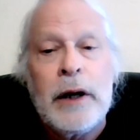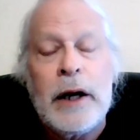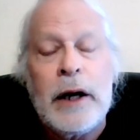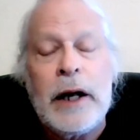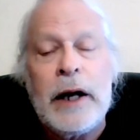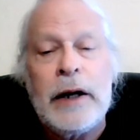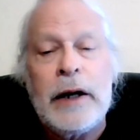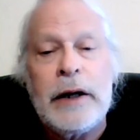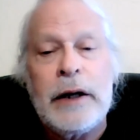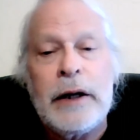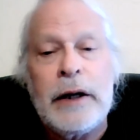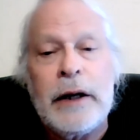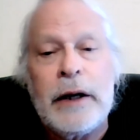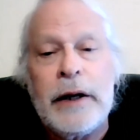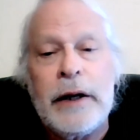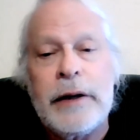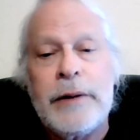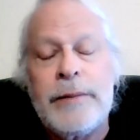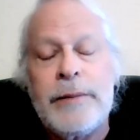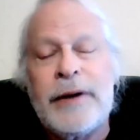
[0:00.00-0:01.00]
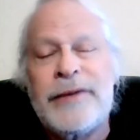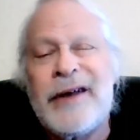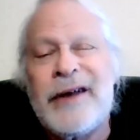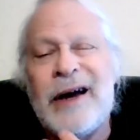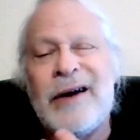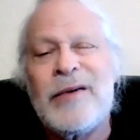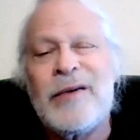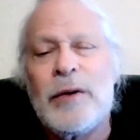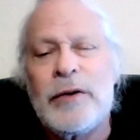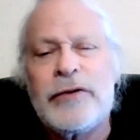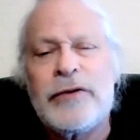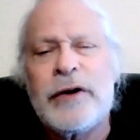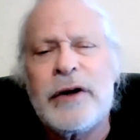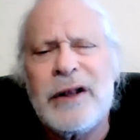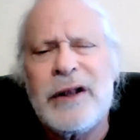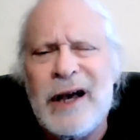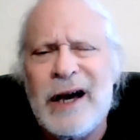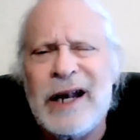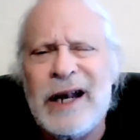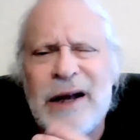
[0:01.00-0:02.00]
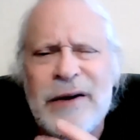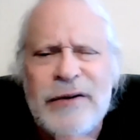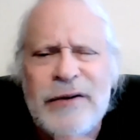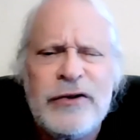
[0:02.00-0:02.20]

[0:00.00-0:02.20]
And my thyroid was declining.